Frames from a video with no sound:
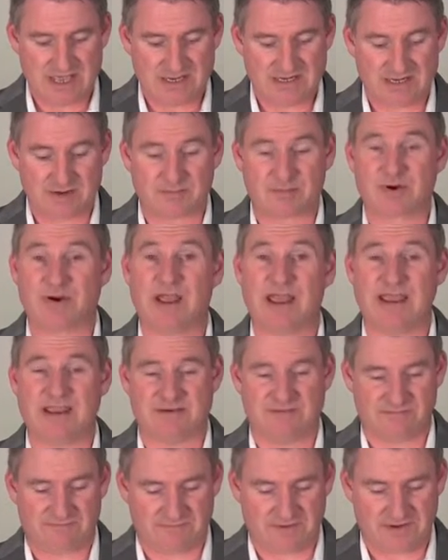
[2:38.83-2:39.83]
Number
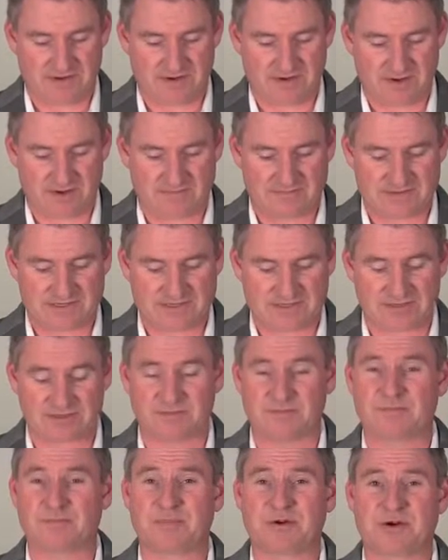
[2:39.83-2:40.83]
eight, fear of a
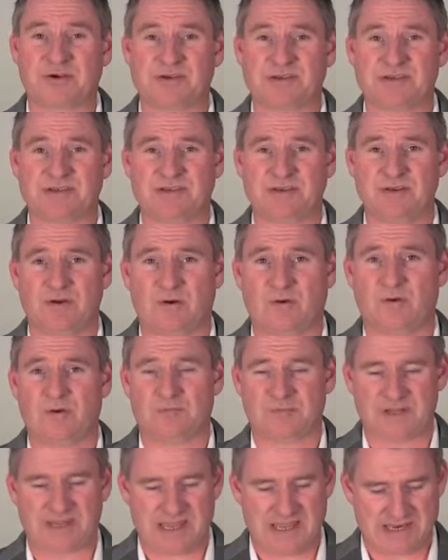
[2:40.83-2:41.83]
certain person or
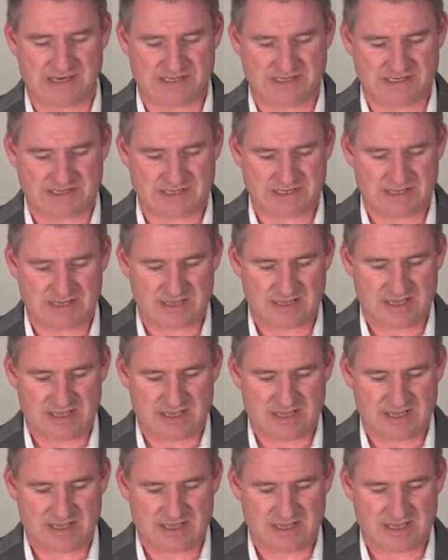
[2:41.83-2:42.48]
place.